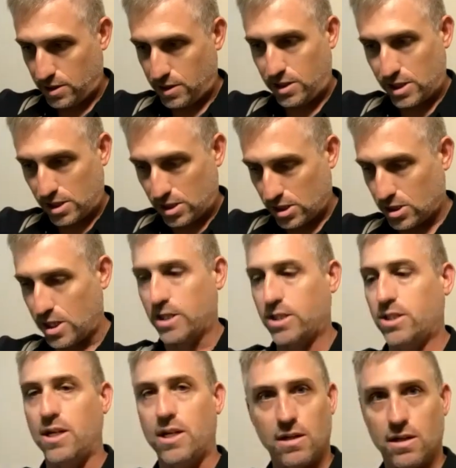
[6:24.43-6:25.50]

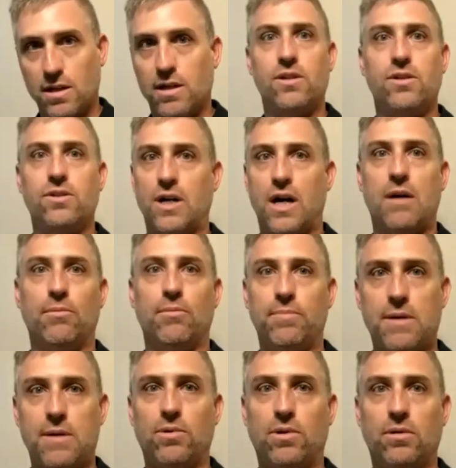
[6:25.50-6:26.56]
disgusting, undesirable
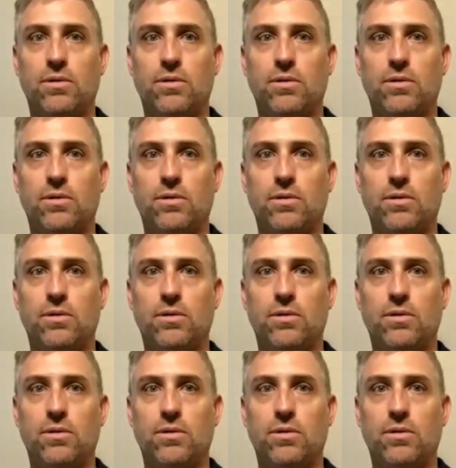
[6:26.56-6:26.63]
people.